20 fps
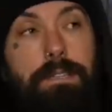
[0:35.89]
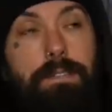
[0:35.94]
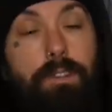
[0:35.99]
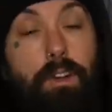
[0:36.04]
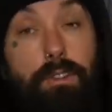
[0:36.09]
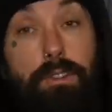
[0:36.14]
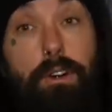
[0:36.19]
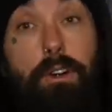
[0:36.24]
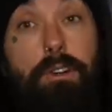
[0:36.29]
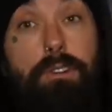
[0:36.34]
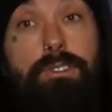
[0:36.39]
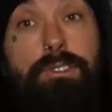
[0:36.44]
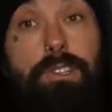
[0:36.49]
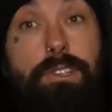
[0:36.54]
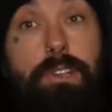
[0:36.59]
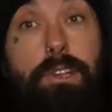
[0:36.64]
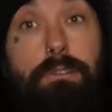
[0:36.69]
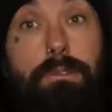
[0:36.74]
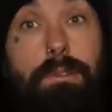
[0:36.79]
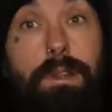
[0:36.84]
So I've got those
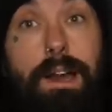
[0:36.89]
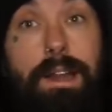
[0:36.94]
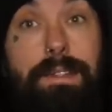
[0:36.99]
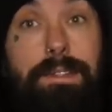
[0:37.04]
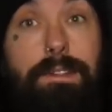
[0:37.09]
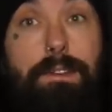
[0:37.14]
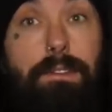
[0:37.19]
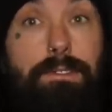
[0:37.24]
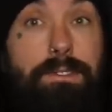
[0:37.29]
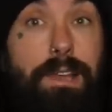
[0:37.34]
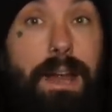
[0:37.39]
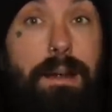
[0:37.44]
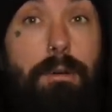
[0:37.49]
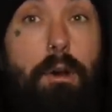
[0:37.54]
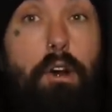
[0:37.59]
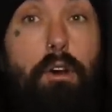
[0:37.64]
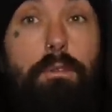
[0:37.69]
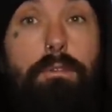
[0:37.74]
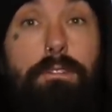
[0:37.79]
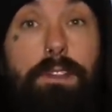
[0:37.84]
to do. Those are
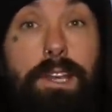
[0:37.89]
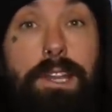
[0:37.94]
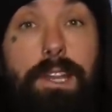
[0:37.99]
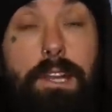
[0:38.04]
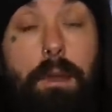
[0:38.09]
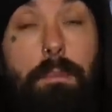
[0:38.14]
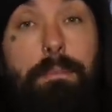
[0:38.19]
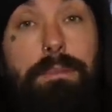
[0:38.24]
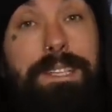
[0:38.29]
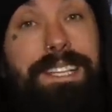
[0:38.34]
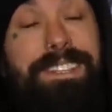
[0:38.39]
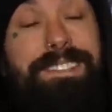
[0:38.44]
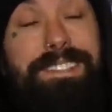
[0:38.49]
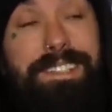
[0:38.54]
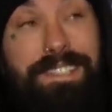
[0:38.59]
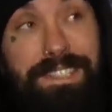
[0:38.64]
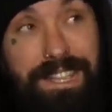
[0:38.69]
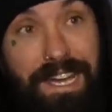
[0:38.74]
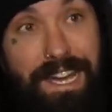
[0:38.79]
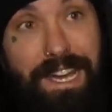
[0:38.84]
hopefully going to complete
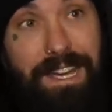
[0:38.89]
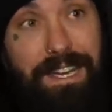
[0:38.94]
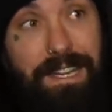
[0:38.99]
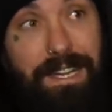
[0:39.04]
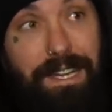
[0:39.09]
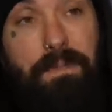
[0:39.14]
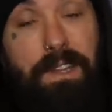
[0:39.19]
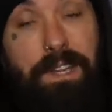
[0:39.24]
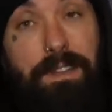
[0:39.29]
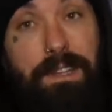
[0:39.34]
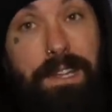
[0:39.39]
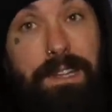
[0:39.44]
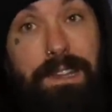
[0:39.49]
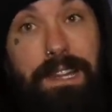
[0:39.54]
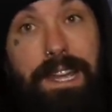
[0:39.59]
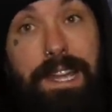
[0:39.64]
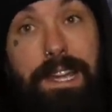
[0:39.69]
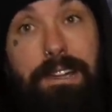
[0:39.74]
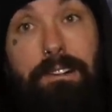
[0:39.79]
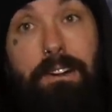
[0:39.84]
today, and then
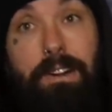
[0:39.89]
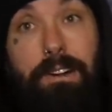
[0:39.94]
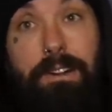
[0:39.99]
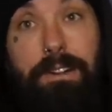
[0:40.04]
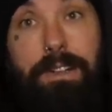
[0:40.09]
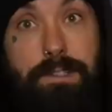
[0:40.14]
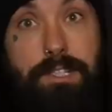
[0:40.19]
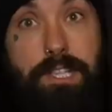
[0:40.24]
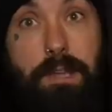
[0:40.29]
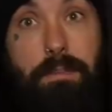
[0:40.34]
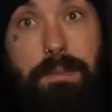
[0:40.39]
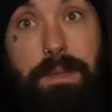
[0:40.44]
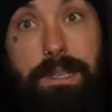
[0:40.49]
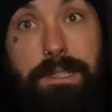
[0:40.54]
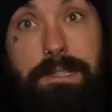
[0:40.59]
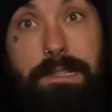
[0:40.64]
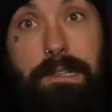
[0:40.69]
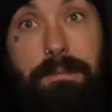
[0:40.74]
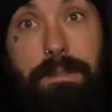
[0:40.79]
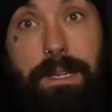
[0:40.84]
later on, Chippy
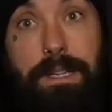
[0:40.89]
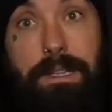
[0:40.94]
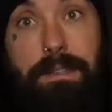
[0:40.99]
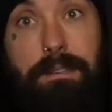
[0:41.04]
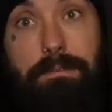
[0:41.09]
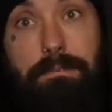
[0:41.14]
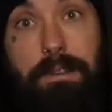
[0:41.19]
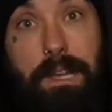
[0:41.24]
is coming.